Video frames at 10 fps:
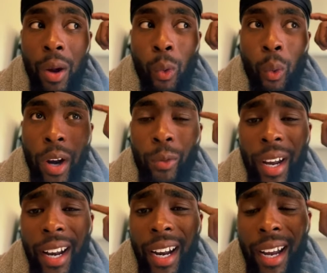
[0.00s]
one way
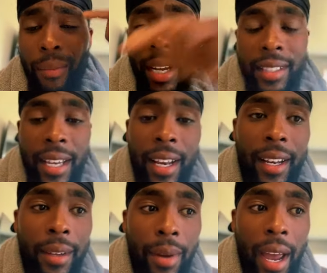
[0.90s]
that I got my
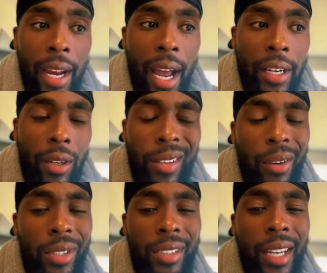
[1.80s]
sanity back, I know that
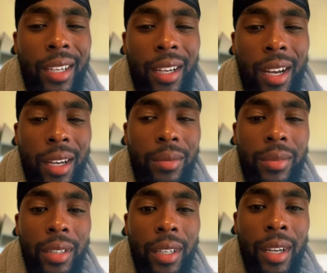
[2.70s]
when Satan
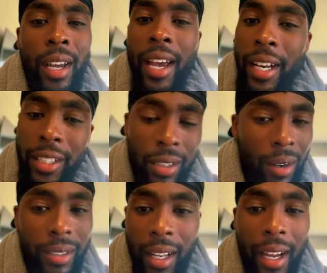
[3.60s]
comes and he
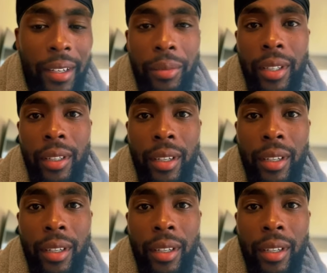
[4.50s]
starts lying to me